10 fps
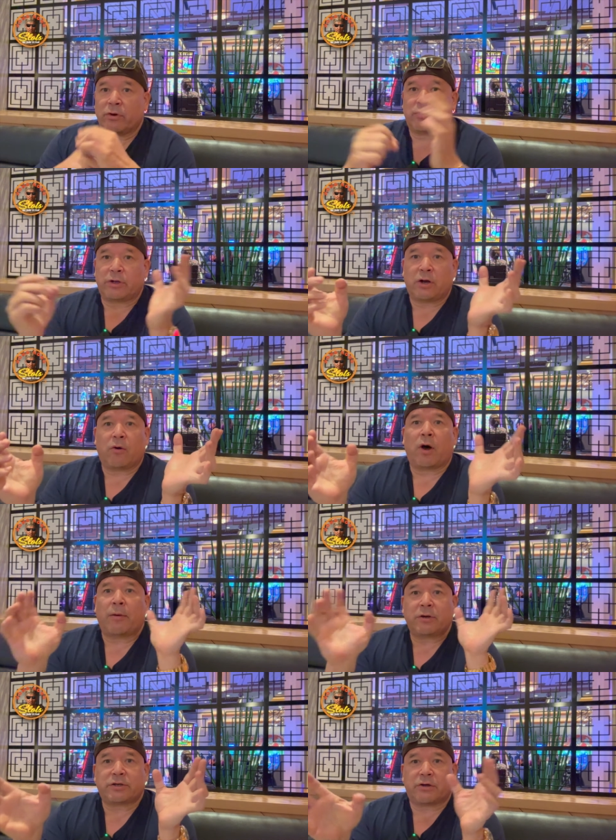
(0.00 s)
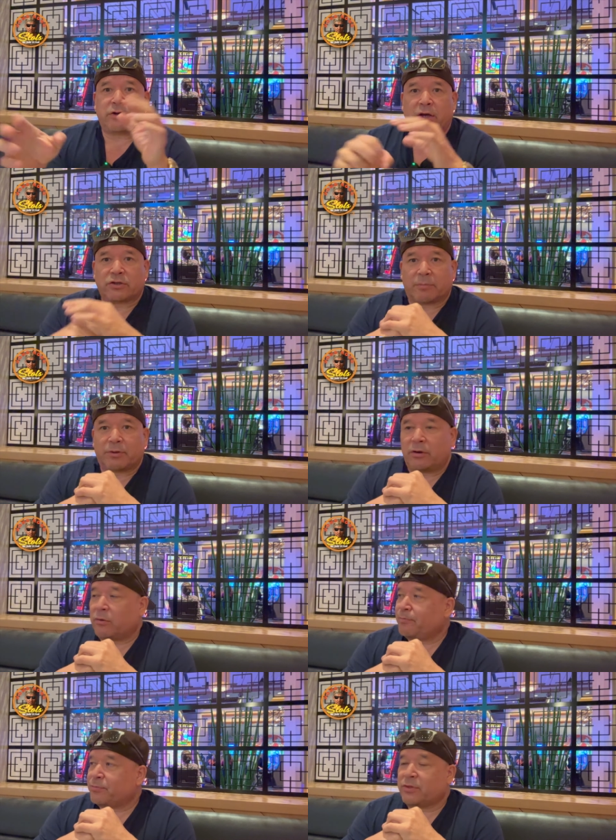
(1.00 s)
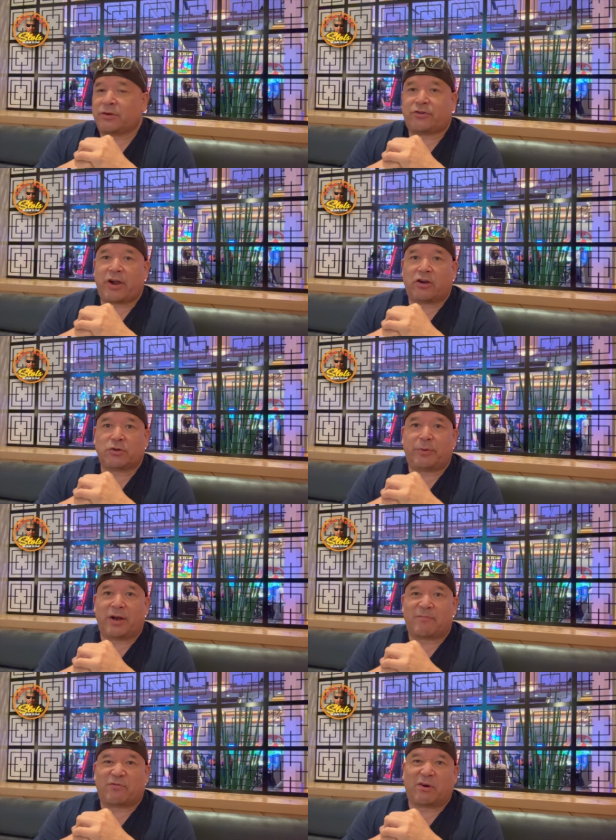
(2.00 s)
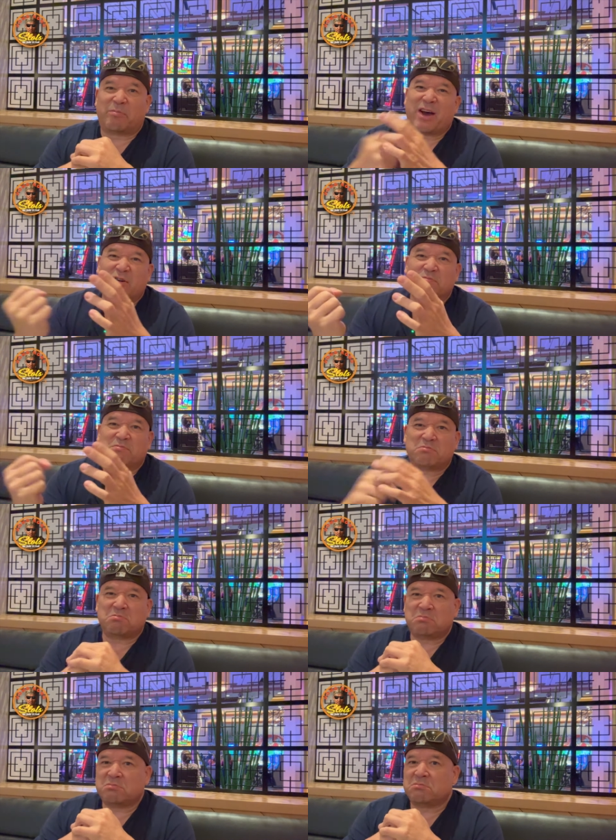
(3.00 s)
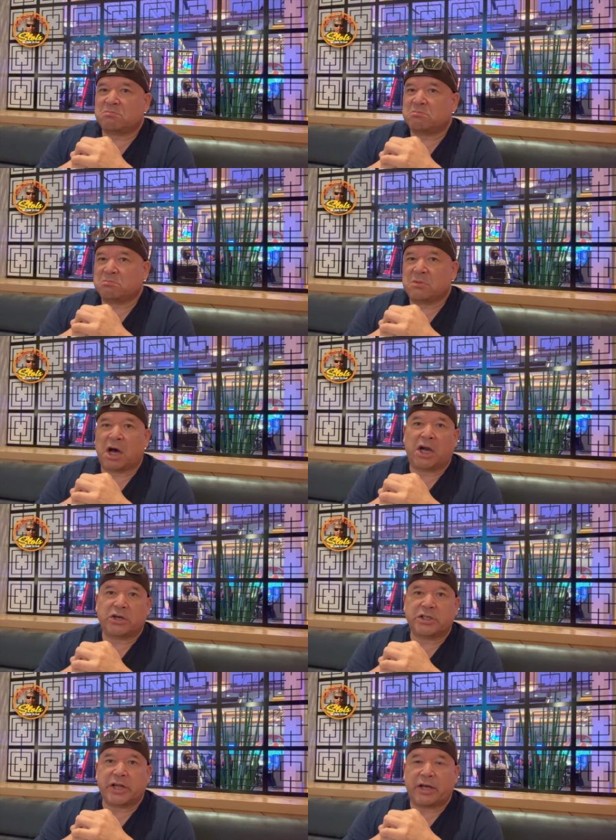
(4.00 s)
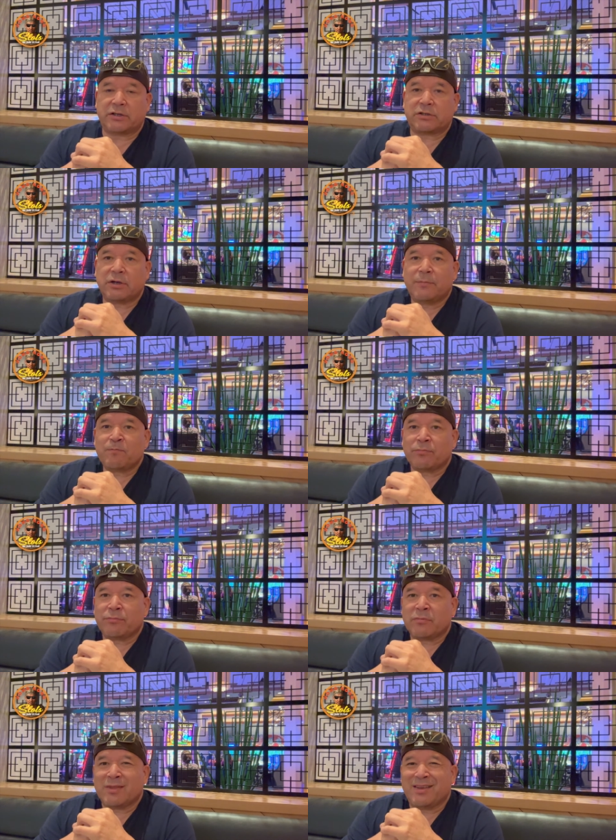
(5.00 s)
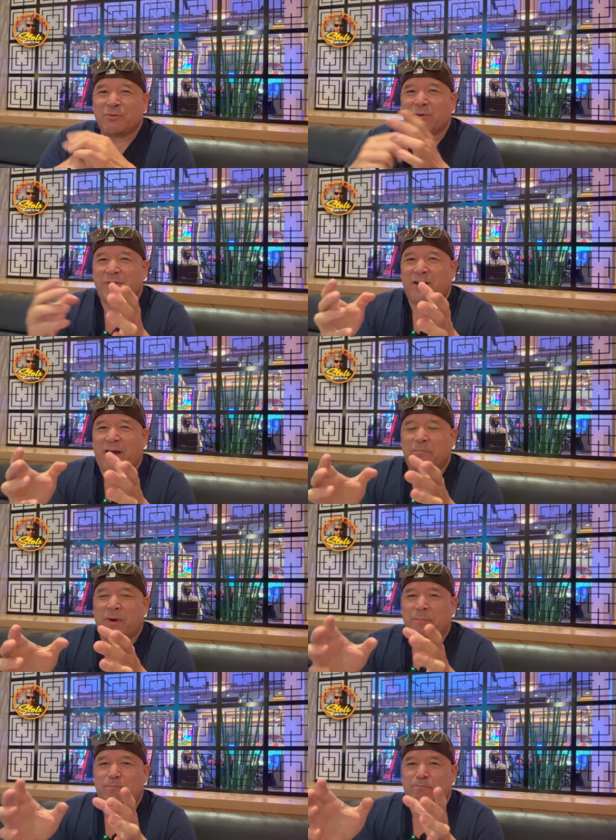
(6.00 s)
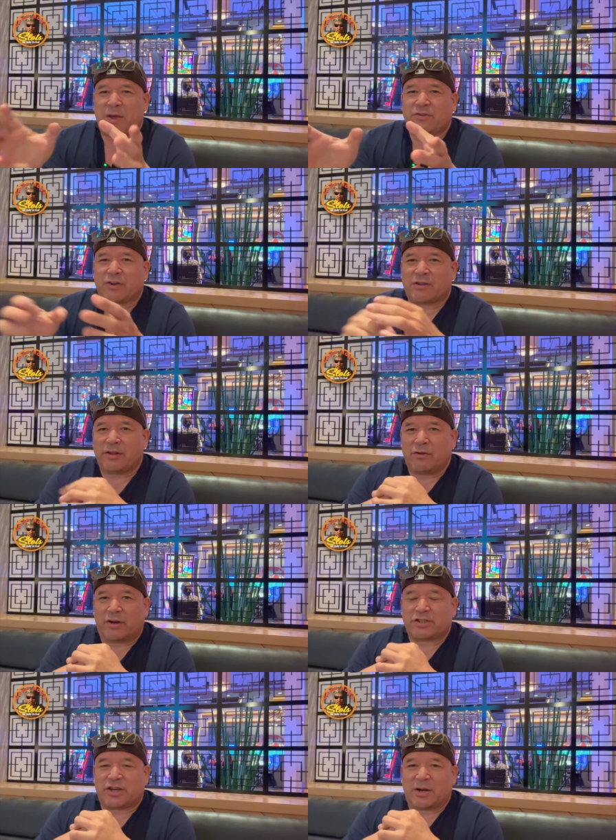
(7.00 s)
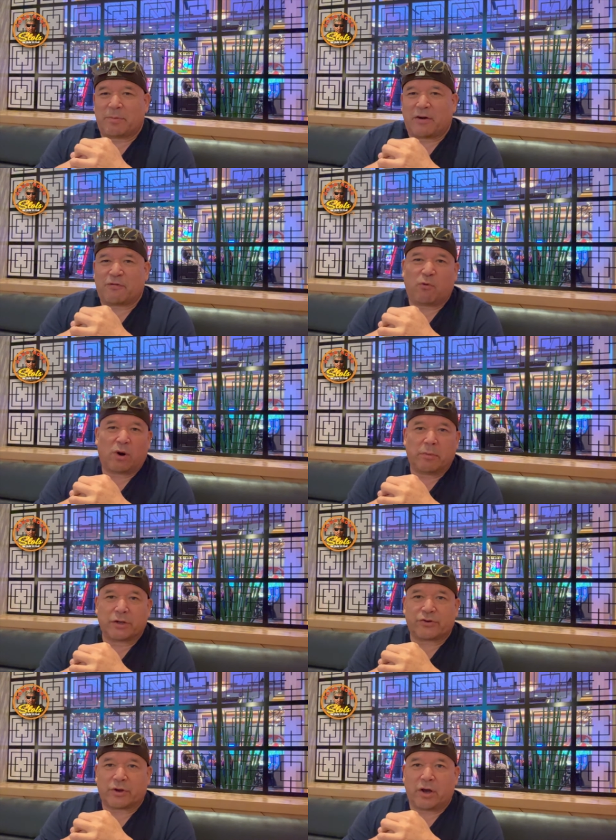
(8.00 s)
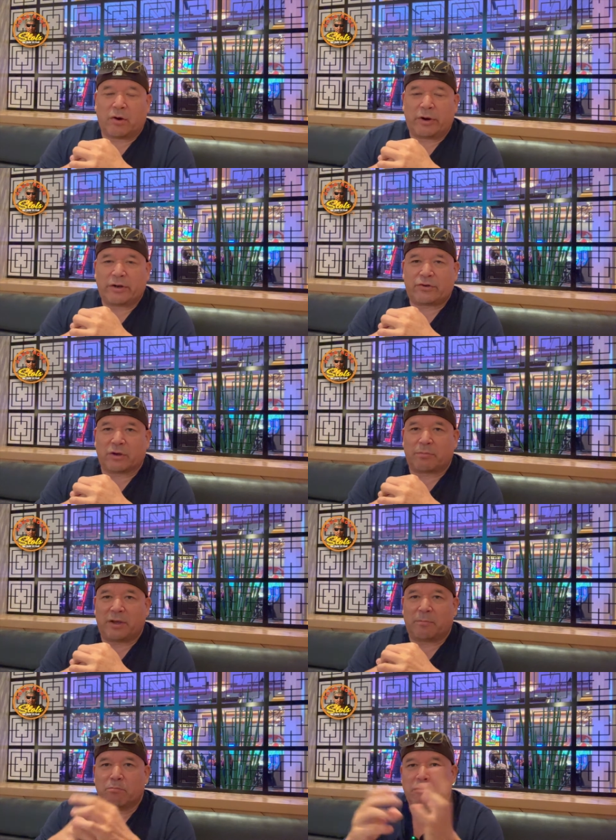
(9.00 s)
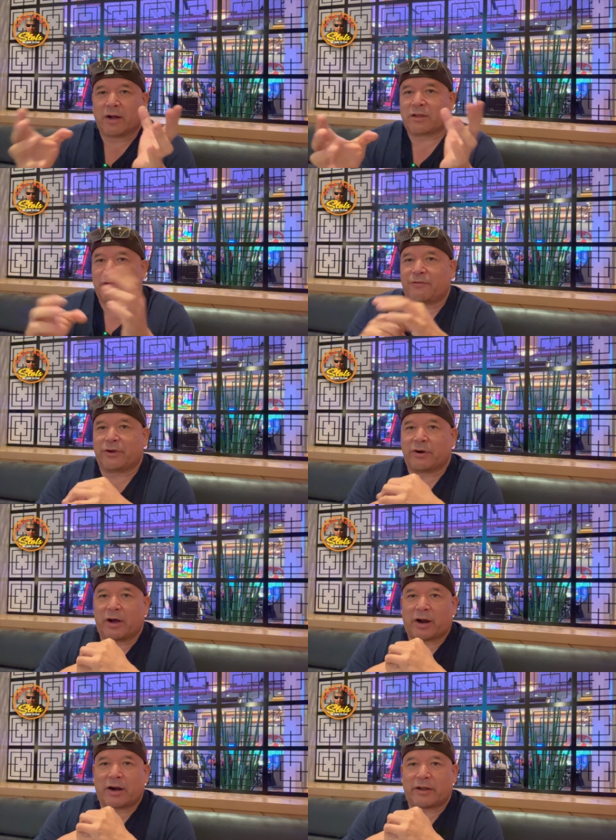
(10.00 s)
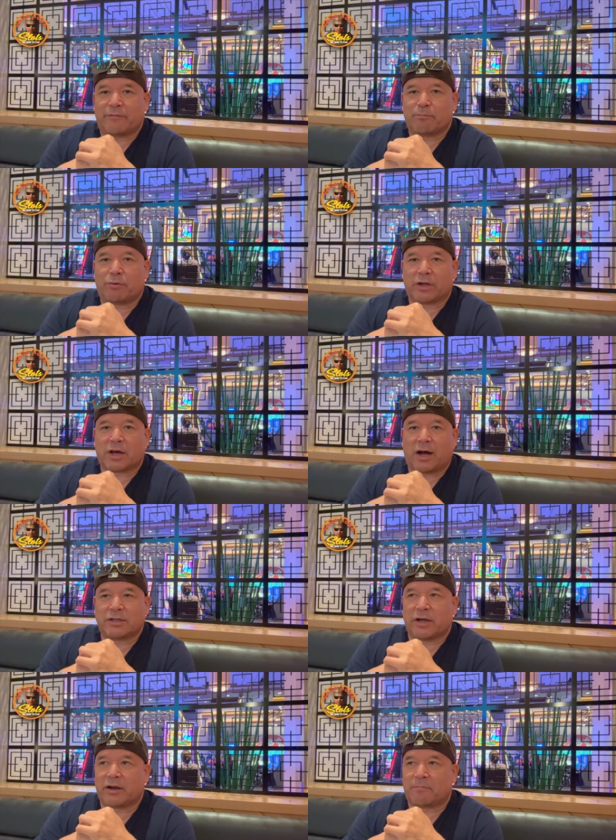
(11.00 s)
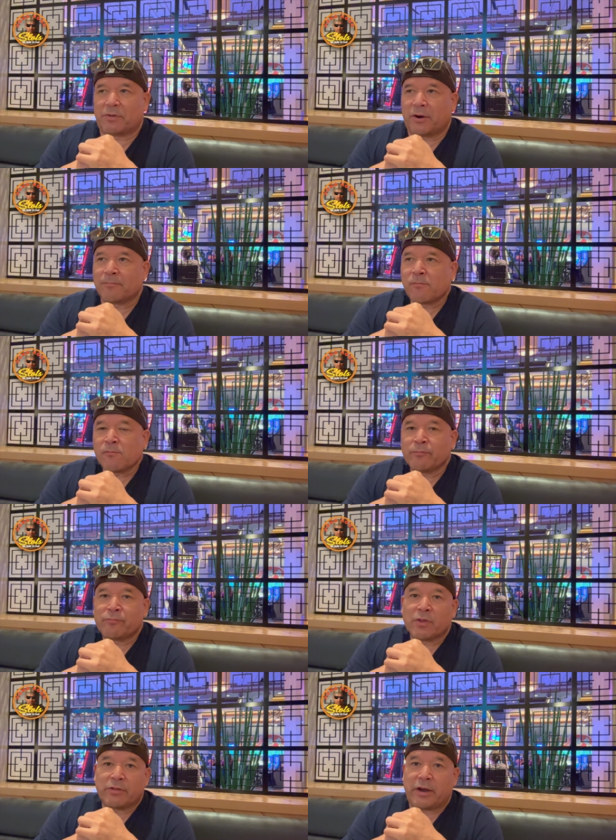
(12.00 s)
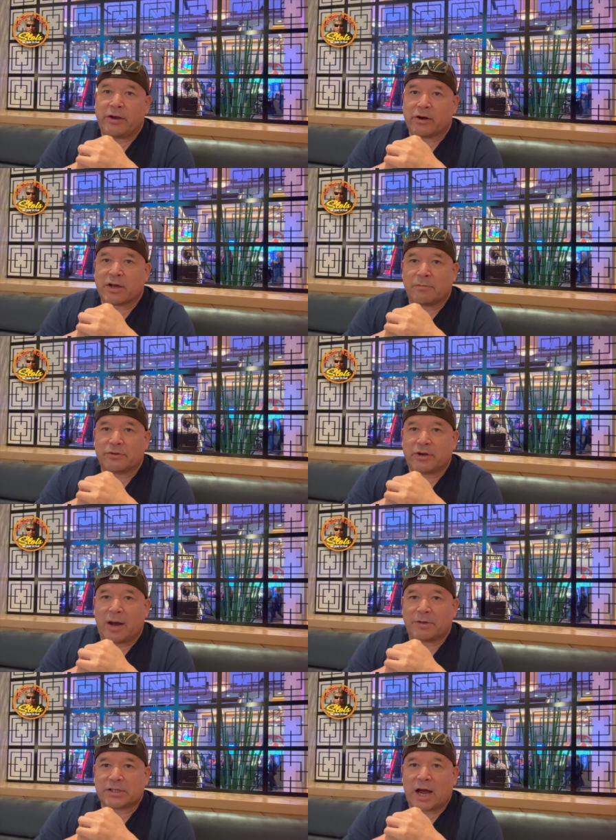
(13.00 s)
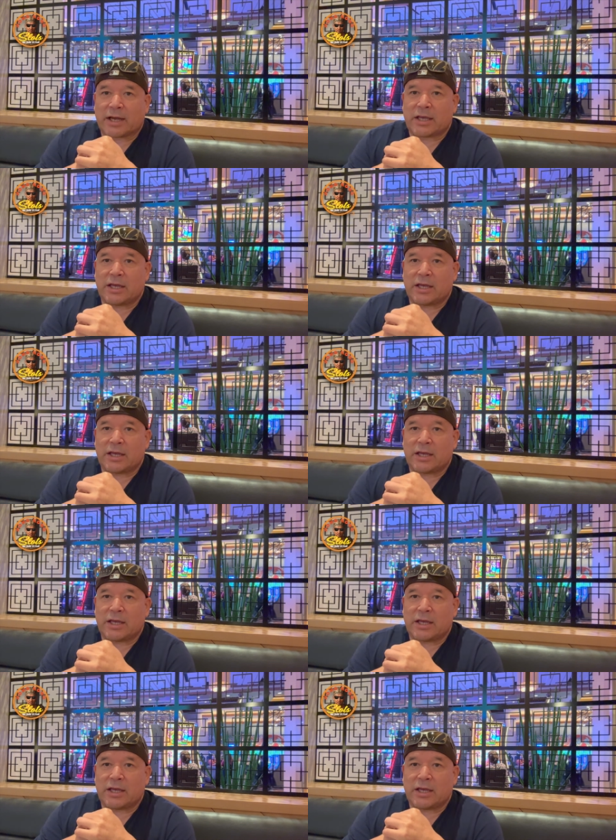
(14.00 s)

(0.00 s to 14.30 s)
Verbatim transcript: You know, I'm going to tell you guys something. This channel's been up for about 100 days. We, you know, I, I, basically launched it about four months ago, and it took me a month to figure out how to even put content up there. Then here comes Yamazaki.